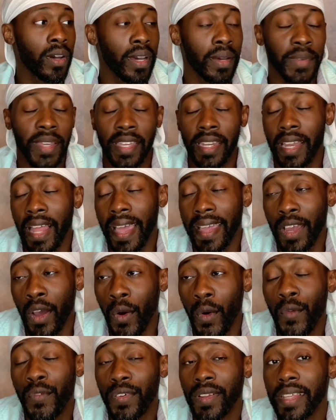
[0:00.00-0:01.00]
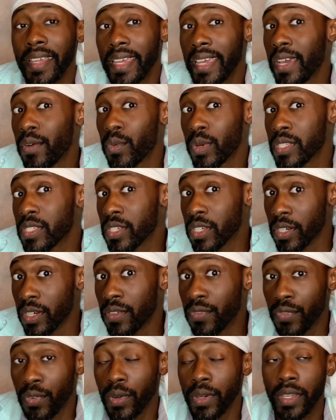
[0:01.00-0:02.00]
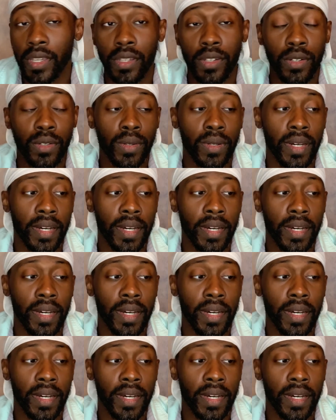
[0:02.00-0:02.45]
I mean, like, hopefully it was good for you.